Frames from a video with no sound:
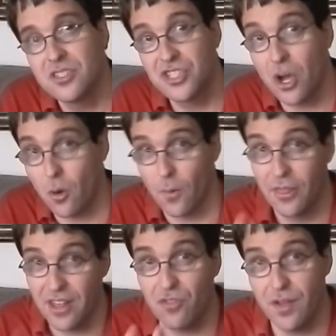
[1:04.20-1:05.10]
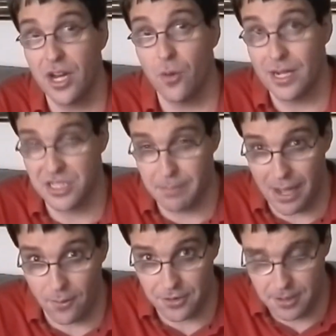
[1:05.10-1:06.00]
So, this video is
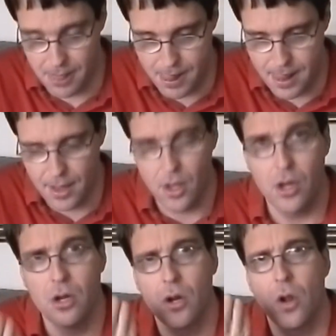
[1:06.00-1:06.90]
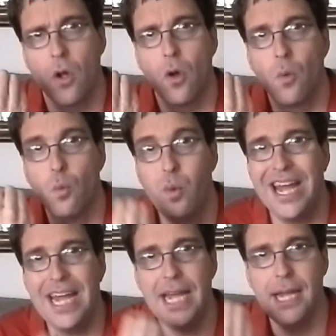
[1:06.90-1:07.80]
about
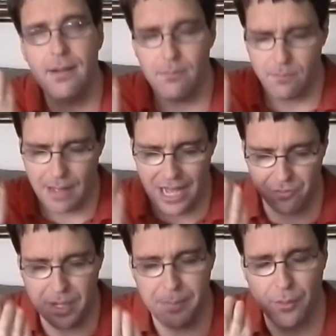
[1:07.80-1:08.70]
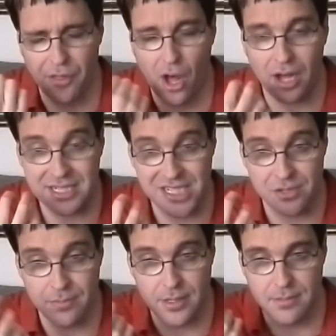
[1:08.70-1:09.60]
we, as people with
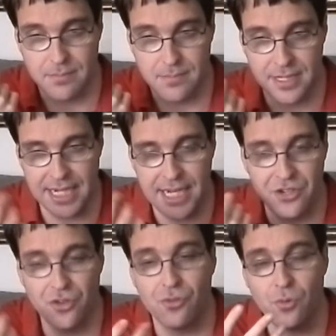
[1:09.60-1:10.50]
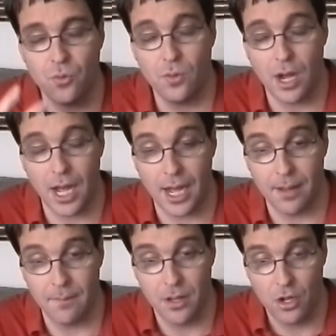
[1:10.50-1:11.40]
autism, need to
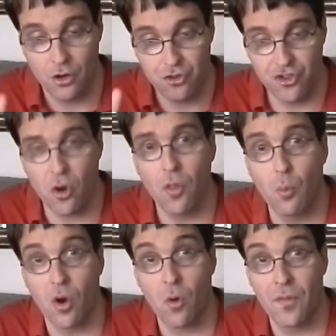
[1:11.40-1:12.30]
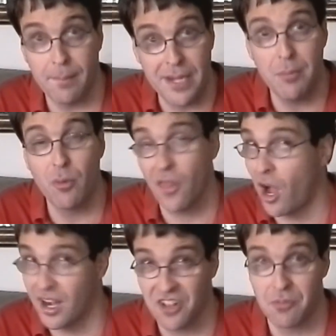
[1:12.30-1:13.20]
show the world that people with
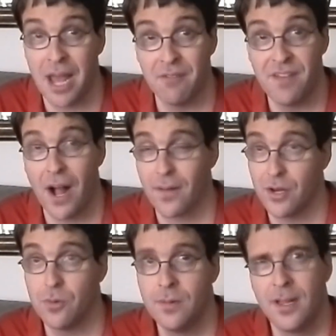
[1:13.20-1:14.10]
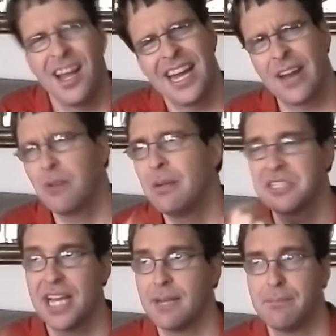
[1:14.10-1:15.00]
autism have value. Now you may
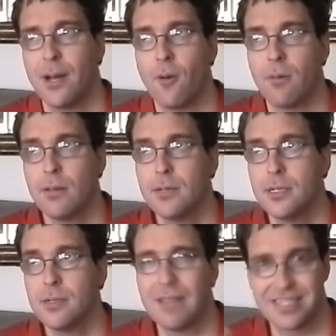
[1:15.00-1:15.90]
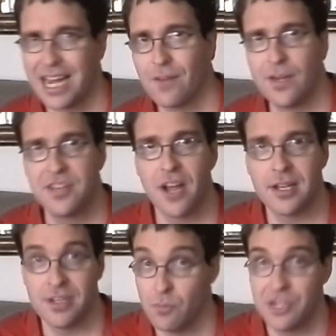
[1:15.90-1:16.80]
say, Bill, that's kind of
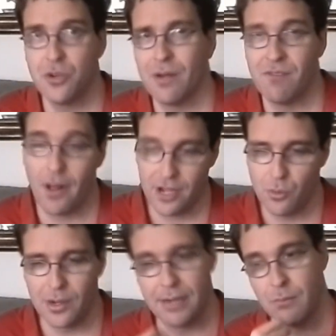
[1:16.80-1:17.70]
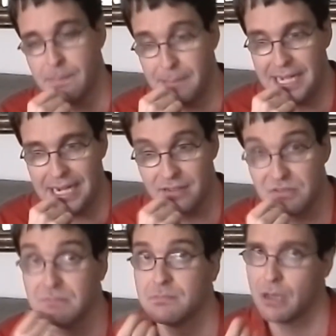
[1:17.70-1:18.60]
redundant. We do have value, we're human
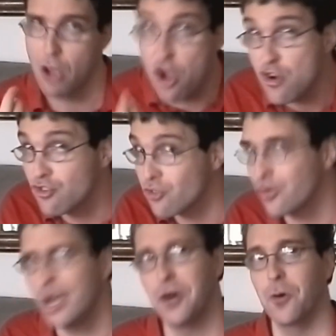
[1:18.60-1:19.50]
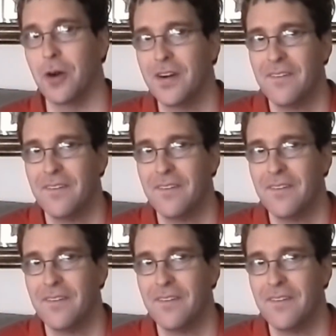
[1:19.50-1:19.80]
beings. True!